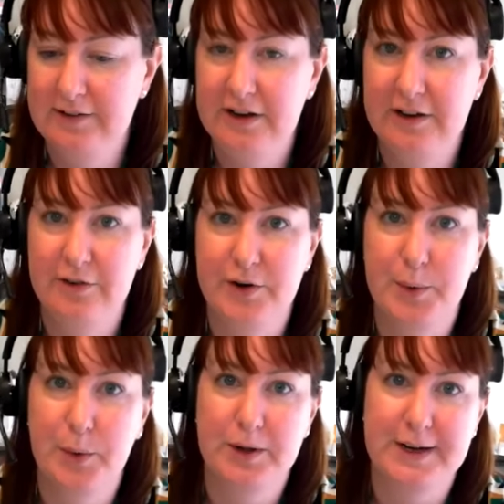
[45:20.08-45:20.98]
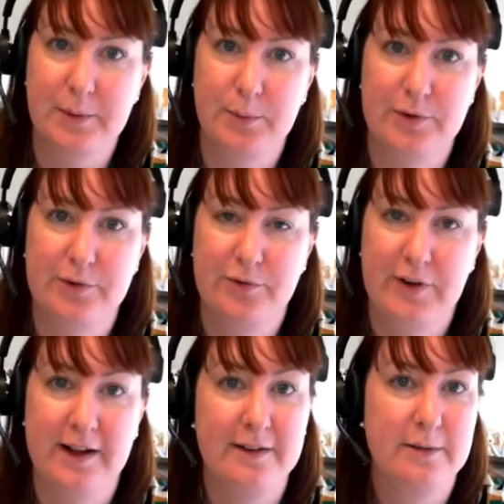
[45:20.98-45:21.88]
gender inequality was
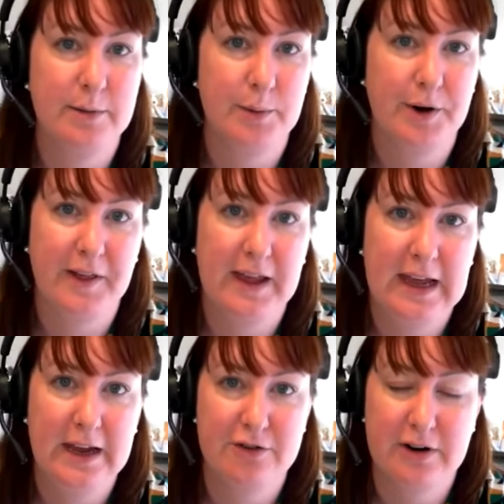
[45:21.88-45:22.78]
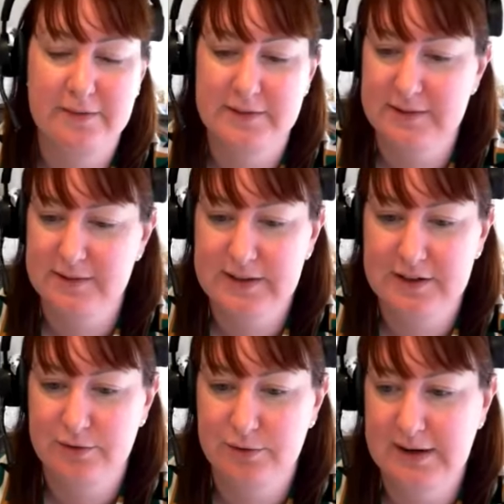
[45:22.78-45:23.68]
found to be one of the key drivers of
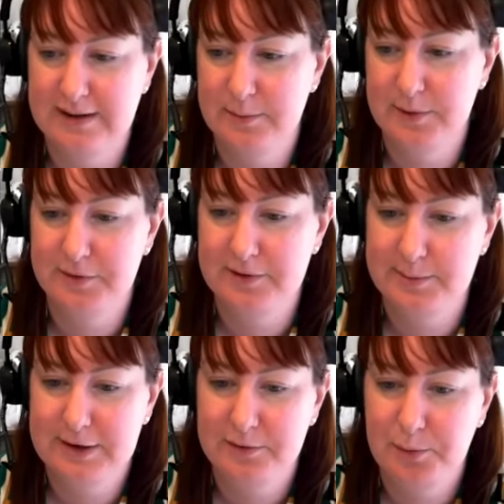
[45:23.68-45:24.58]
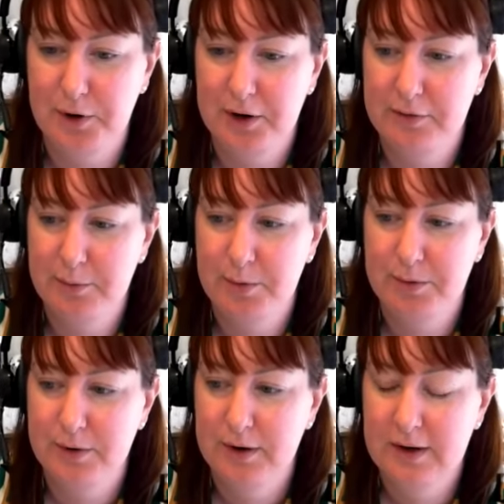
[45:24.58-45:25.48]
sexual harassment in the Respect to Work
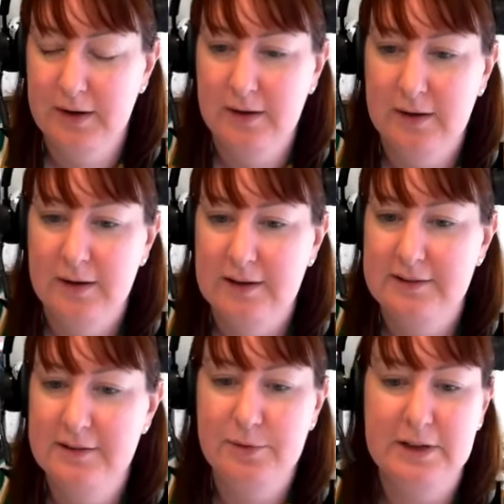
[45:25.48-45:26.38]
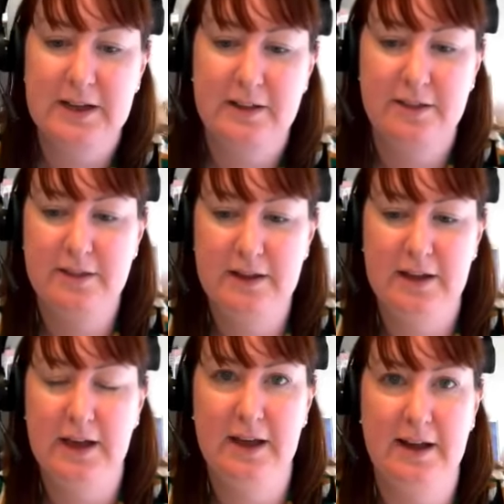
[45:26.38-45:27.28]
report. So really
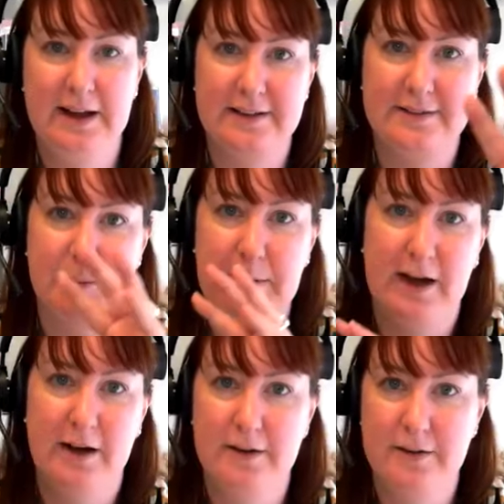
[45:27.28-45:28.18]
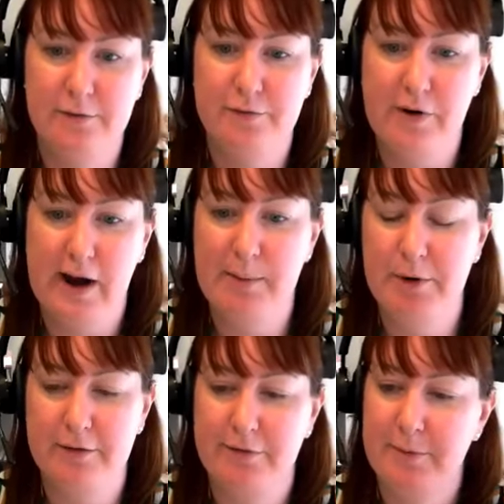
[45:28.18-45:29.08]
thinking, I guess, about the
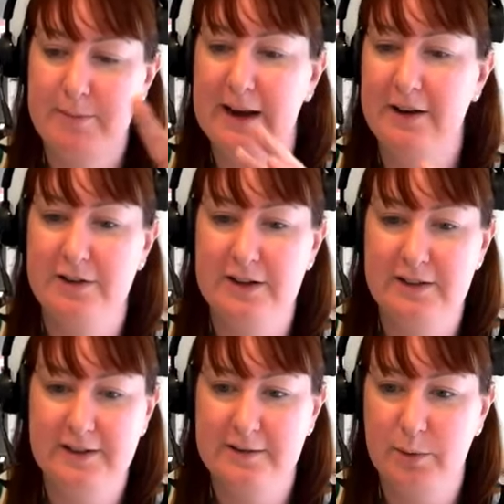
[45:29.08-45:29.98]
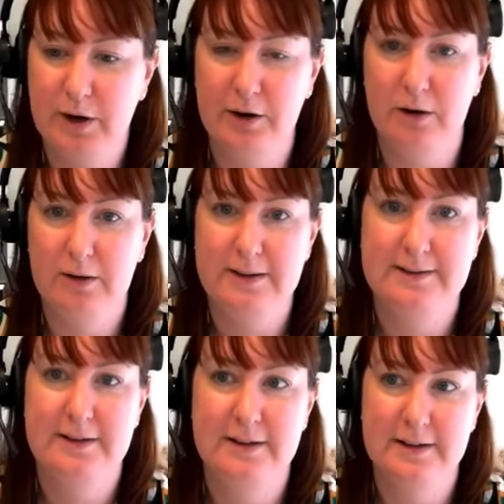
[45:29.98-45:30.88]
framework for managing this quite
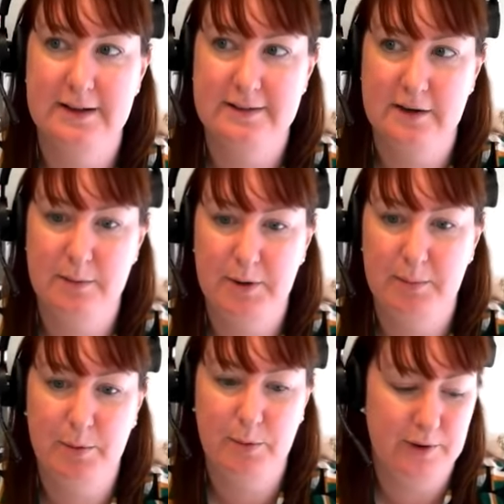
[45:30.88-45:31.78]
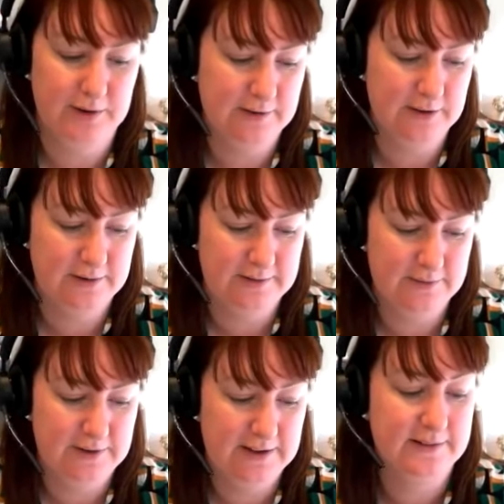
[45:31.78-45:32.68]
holistically is going to be important to those
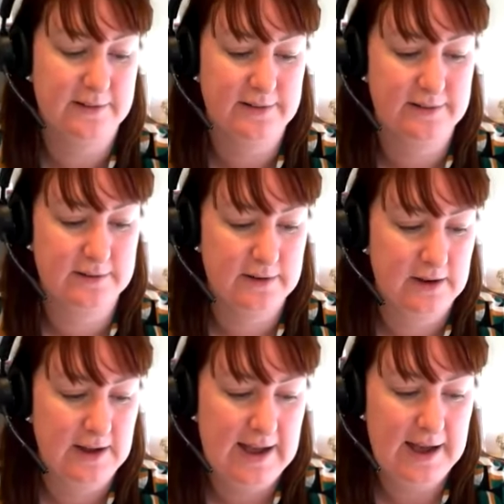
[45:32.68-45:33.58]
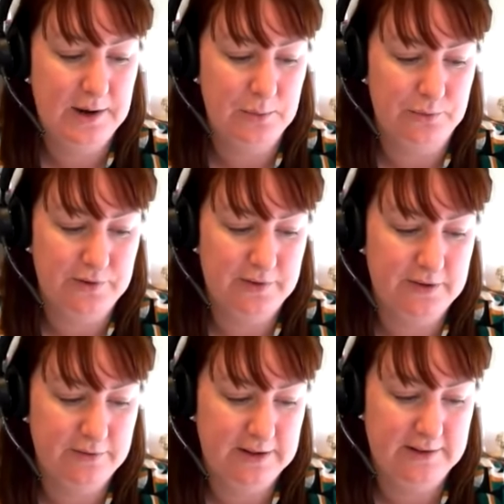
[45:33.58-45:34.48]
defences, and also the
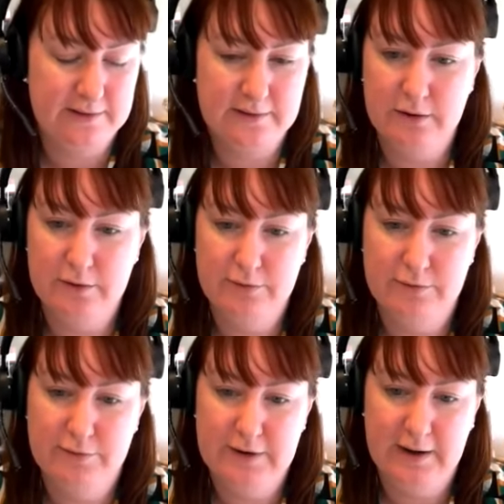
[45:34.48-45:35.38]
defence of